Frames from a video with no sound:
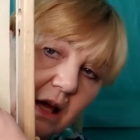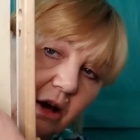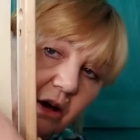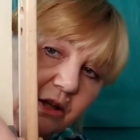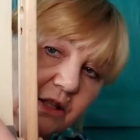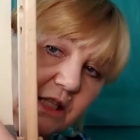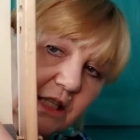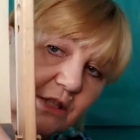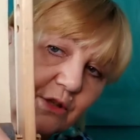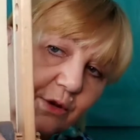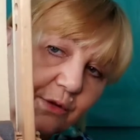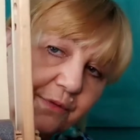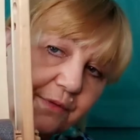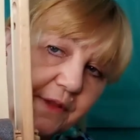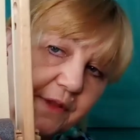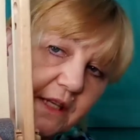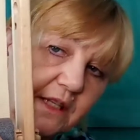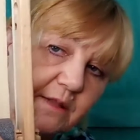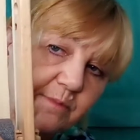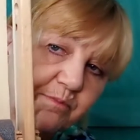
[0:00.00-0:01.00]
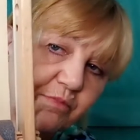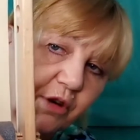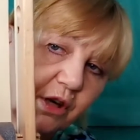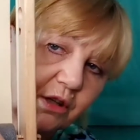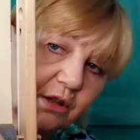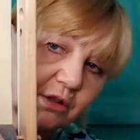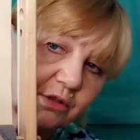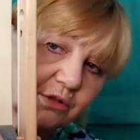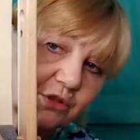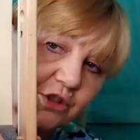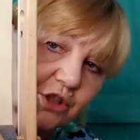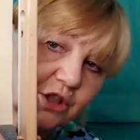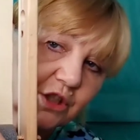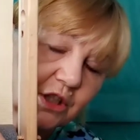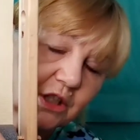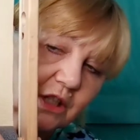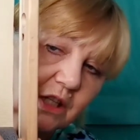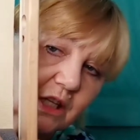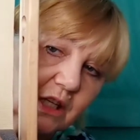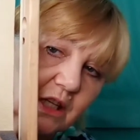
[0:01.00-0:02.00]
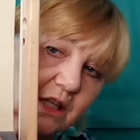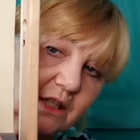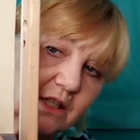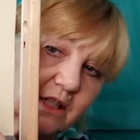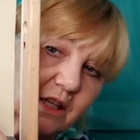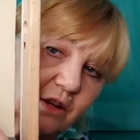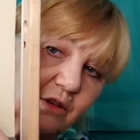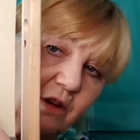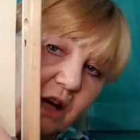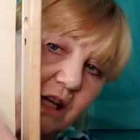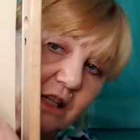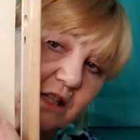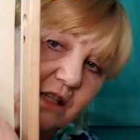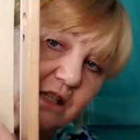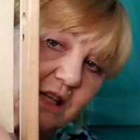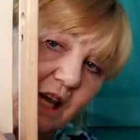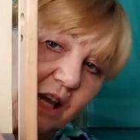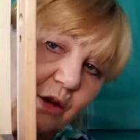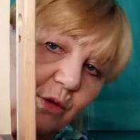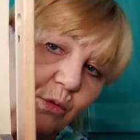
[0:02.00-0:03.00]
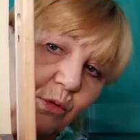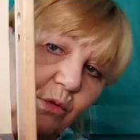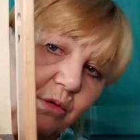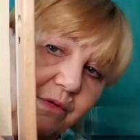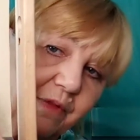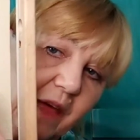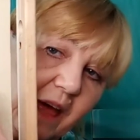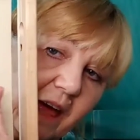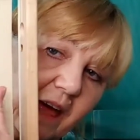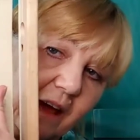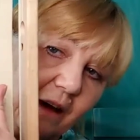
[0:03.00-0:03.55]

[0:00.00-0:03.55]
I did off this branch. So I had to take all of that